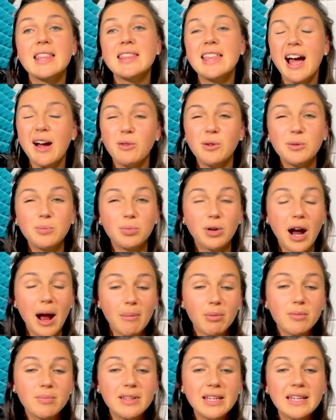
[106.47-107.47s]
that would
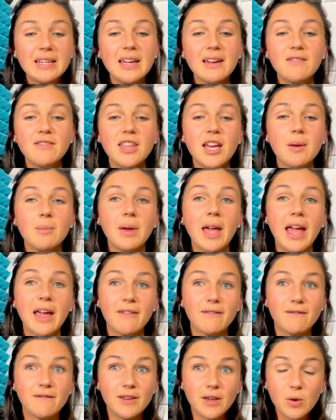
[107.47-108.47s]
probably give them
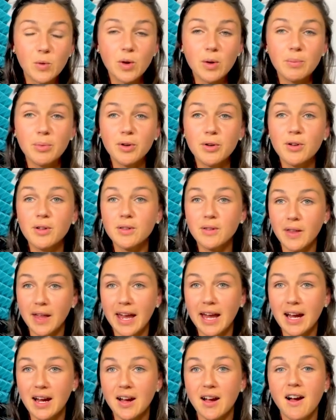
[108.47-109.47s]
a viewable
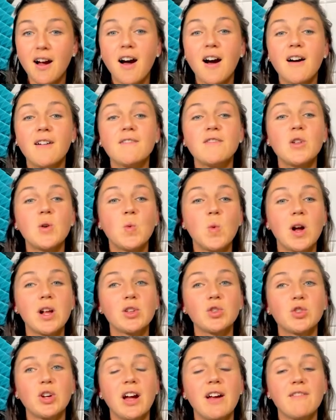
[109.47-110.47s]
link of the
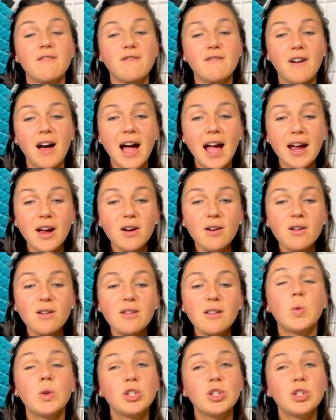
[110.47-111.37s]
OneDrive file,